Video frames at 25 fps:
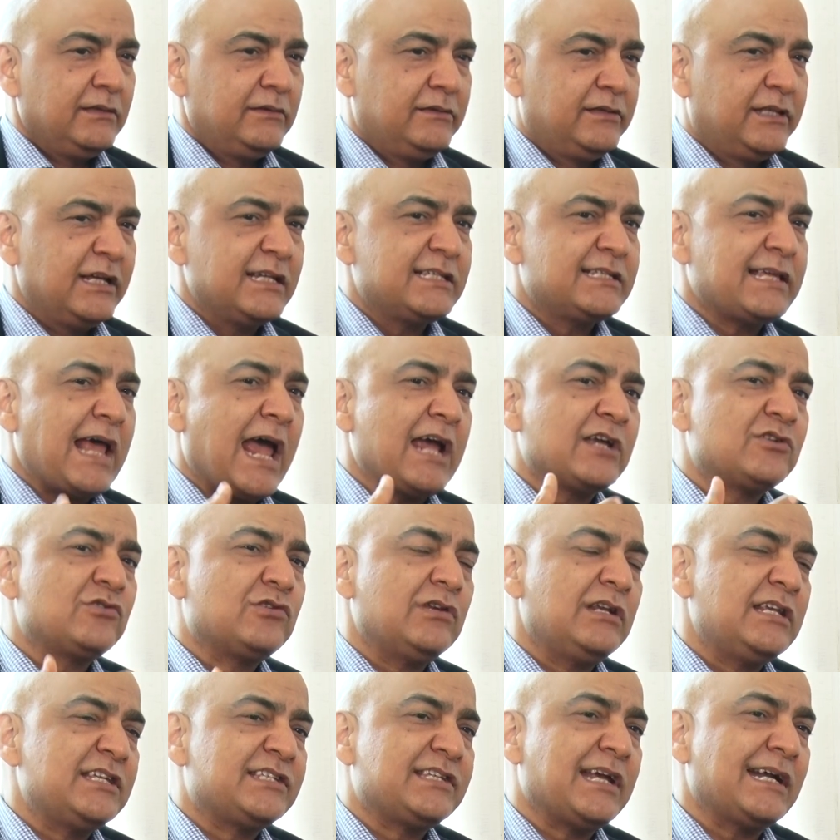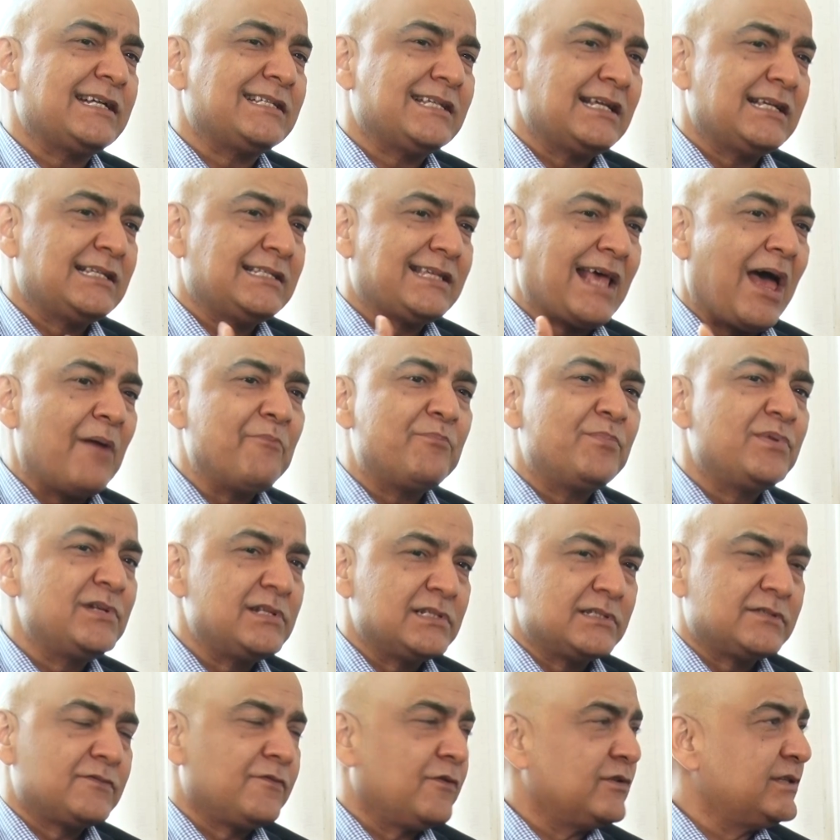This actually sets
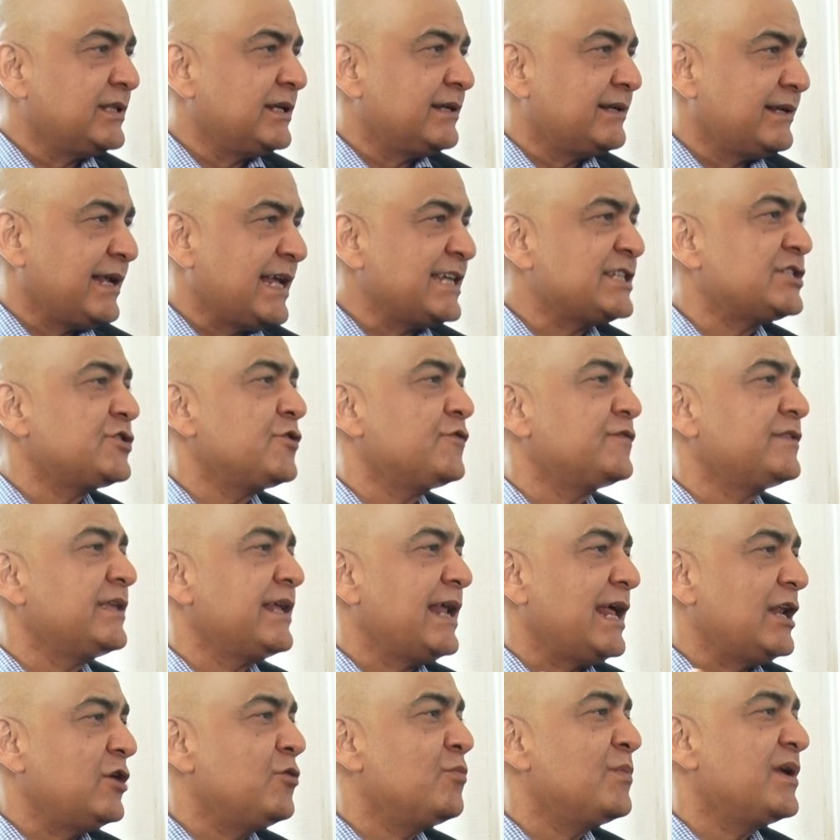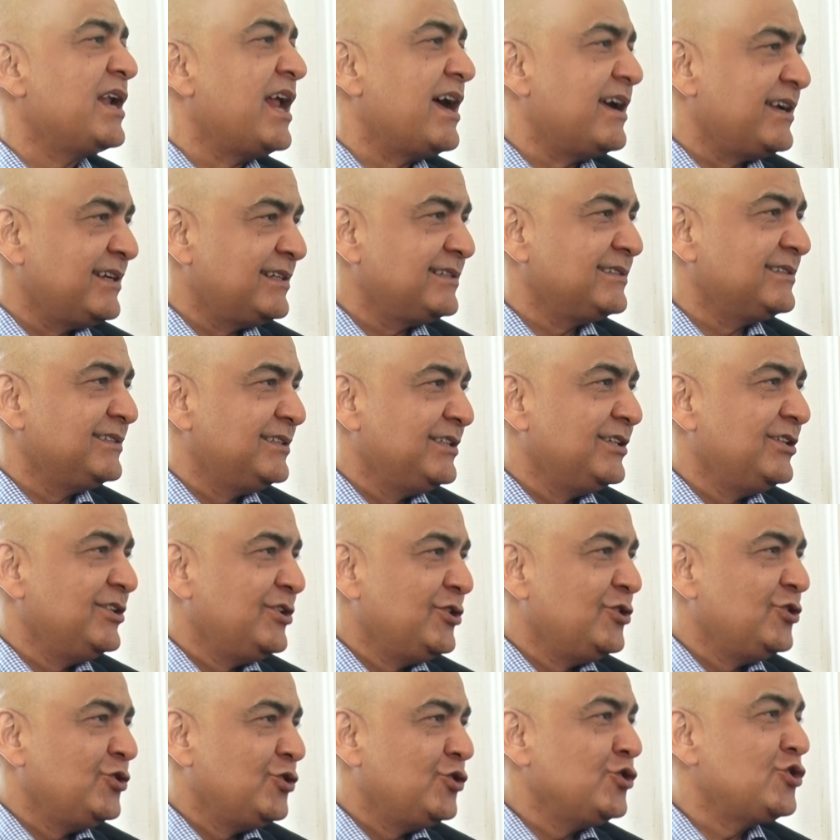examples for the rest of their alumni
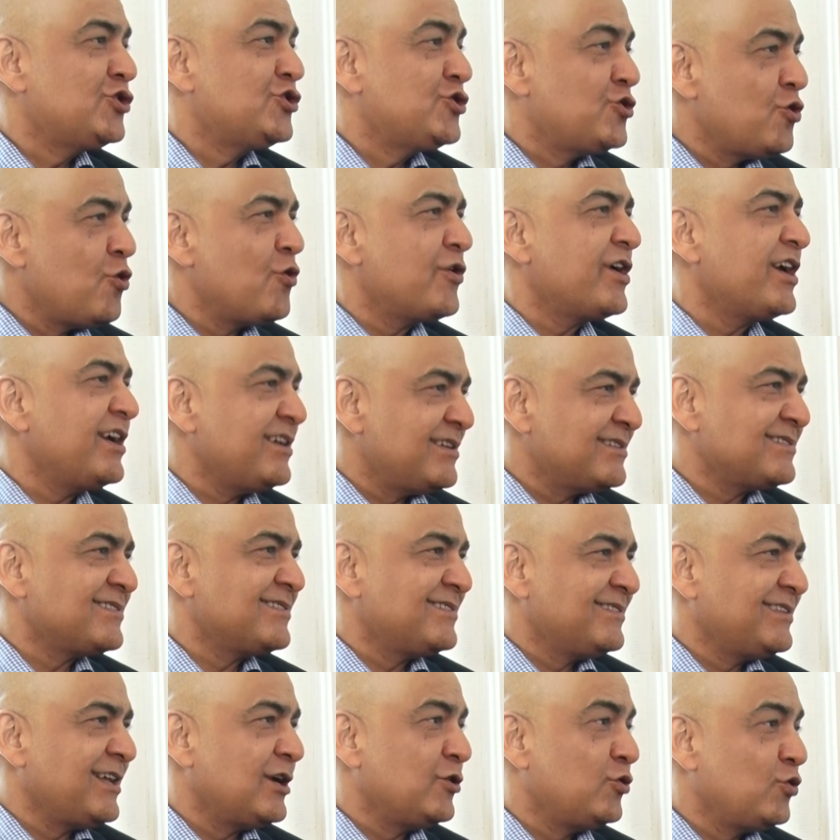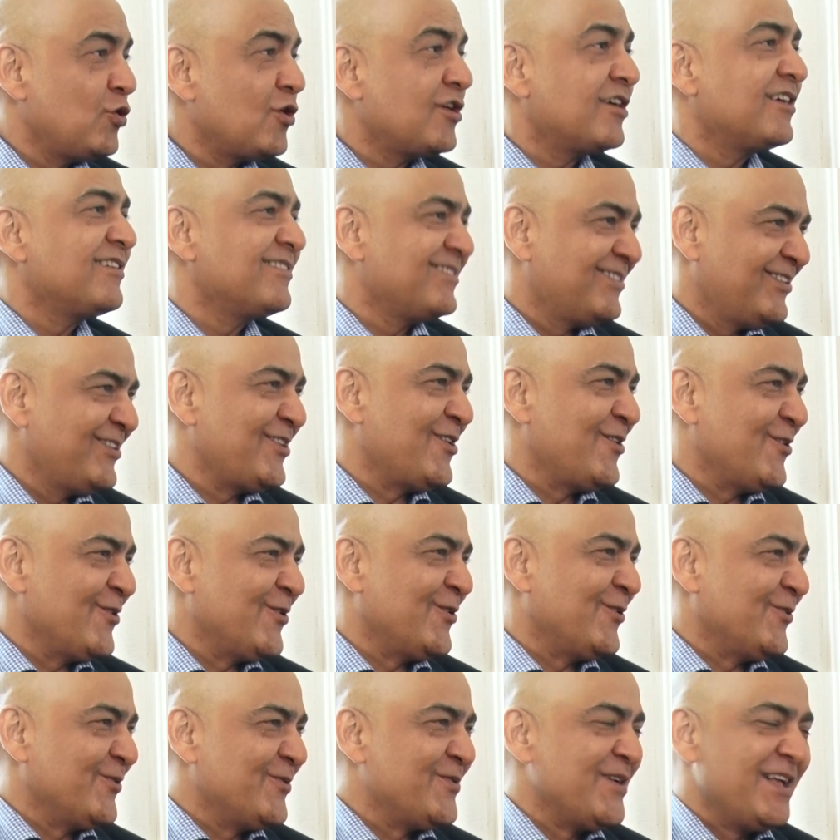to showcase that, look,
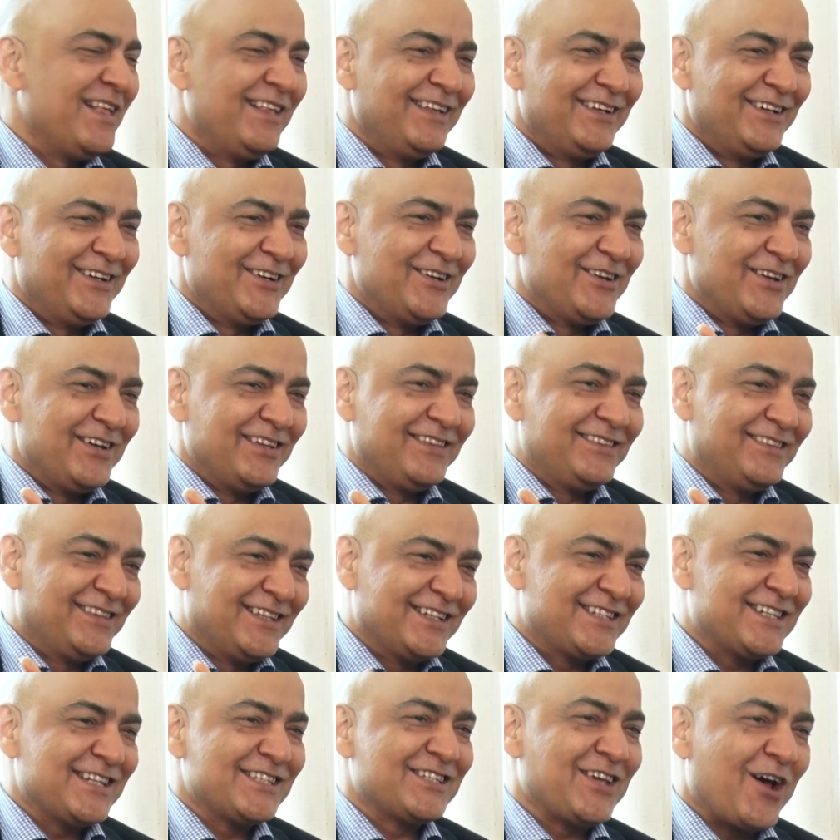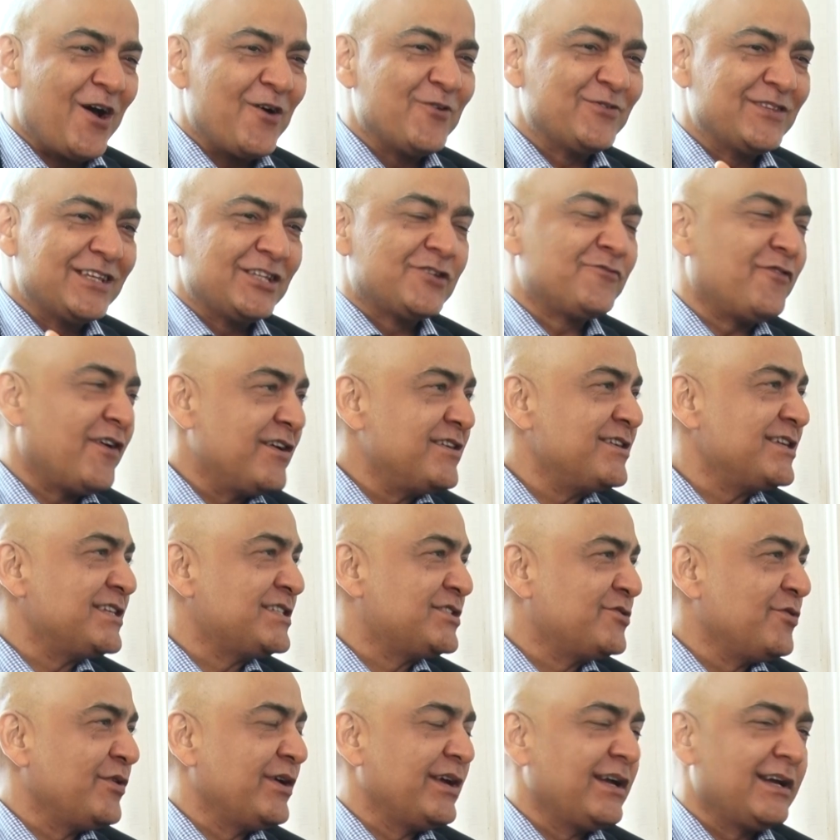this is how this fund
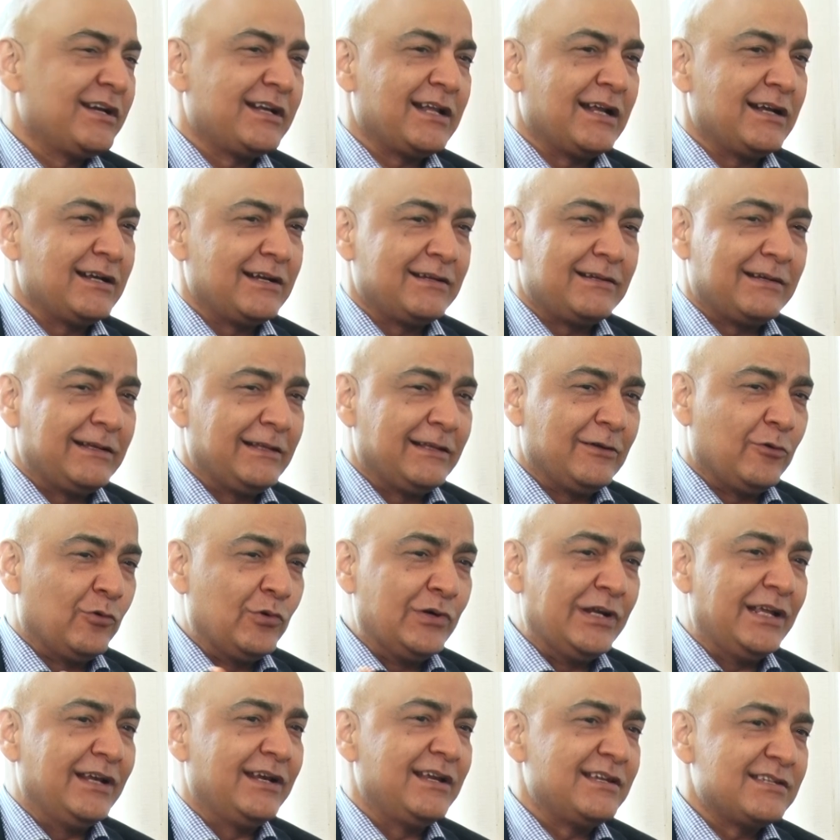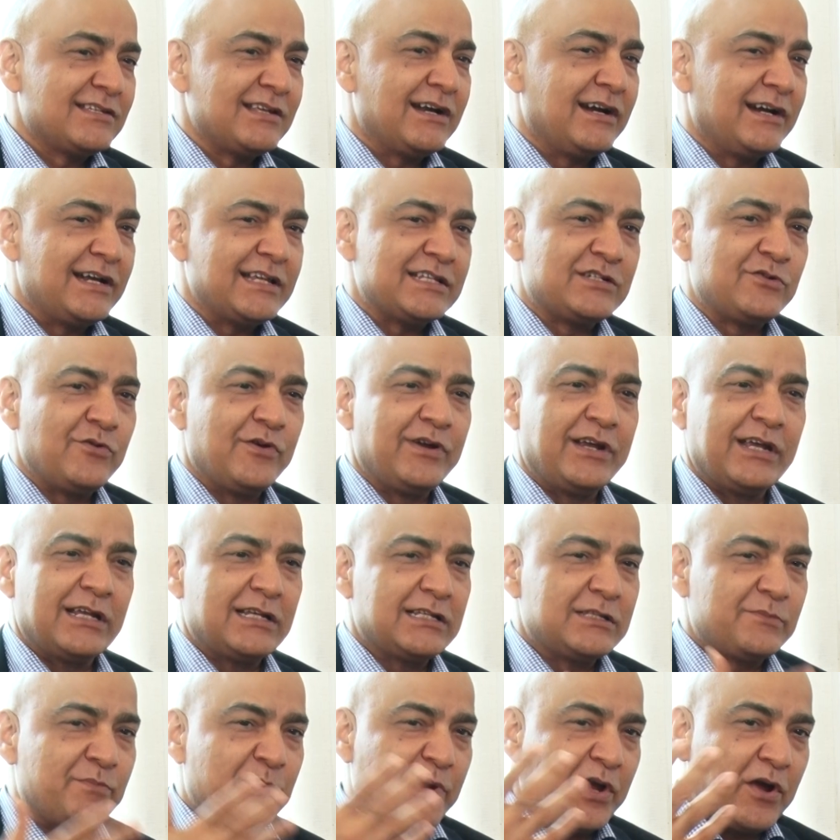is doing it, and the only reason it is doing
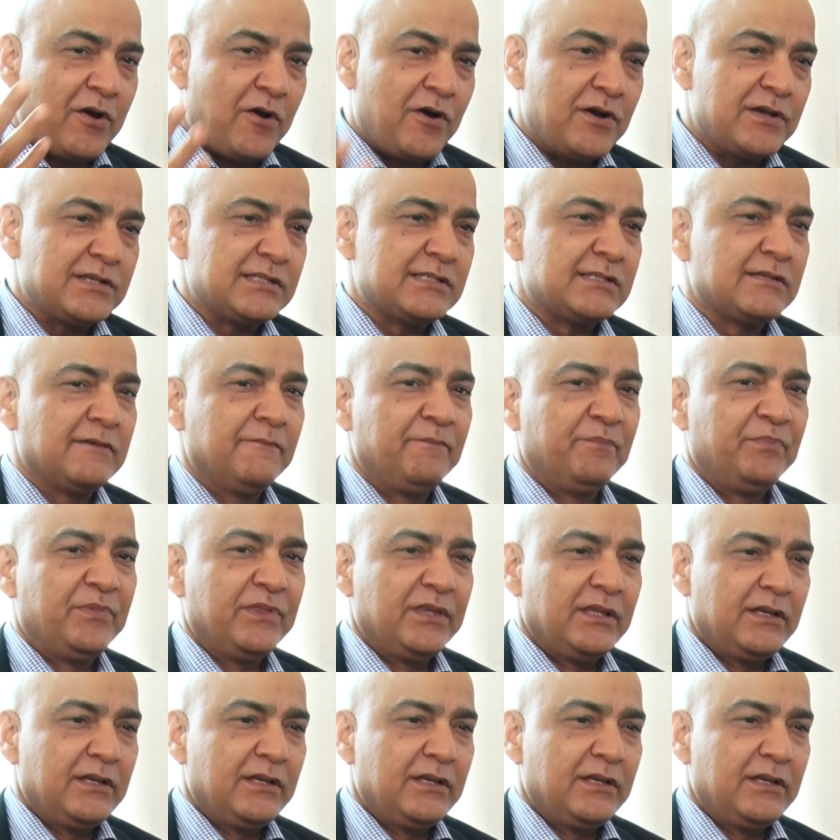it is because